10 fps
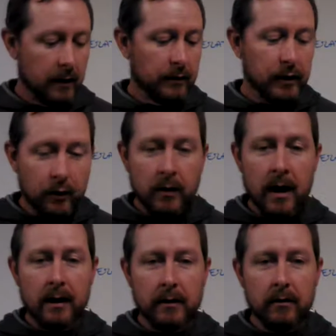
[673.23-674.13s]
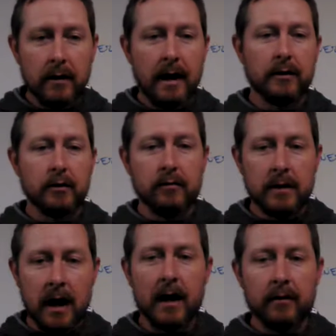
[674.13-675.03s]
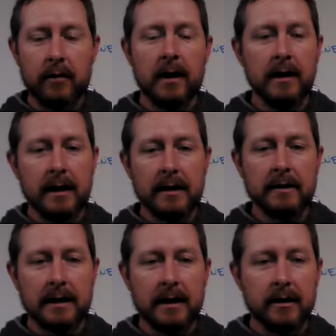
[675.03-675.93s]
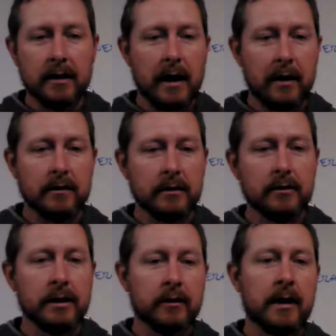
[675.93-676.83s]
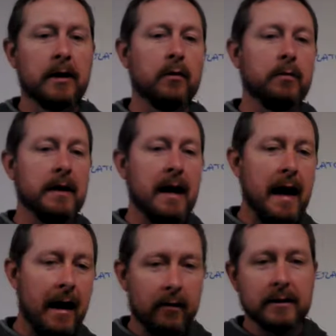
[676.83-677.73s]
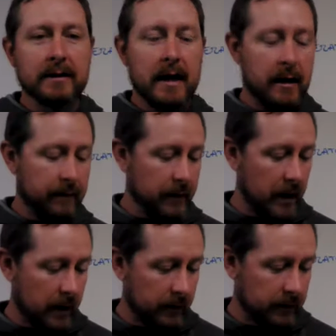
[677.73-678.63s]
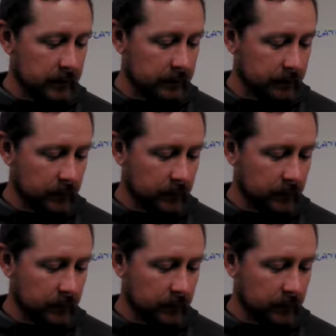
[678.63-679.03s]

Do not do that. Do not run it inside your house. Your generator will be outside of your house.